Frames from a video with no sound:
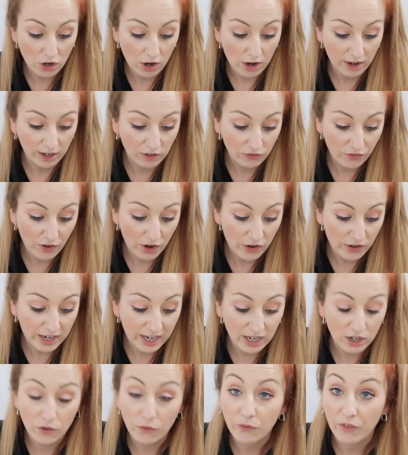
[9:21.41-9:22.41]
exfoliate
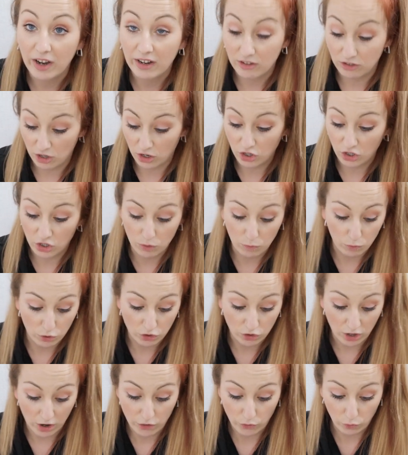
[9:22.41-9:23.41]
your face like you would
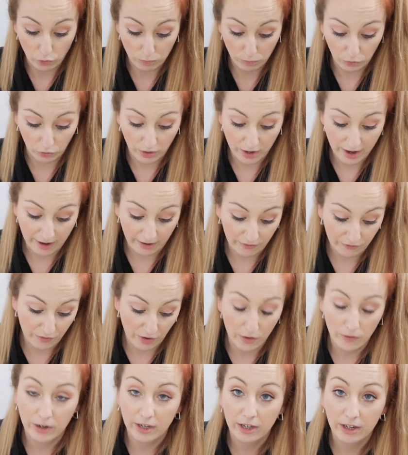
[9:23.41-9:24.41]
a normal
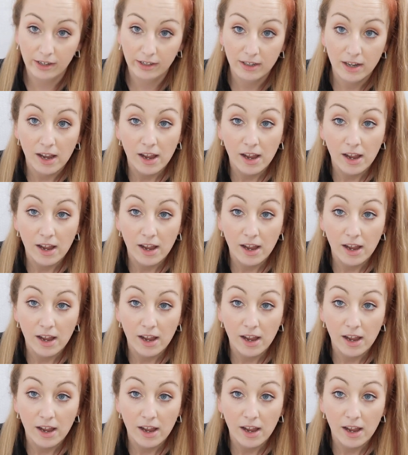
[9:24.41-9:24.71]
exfoliate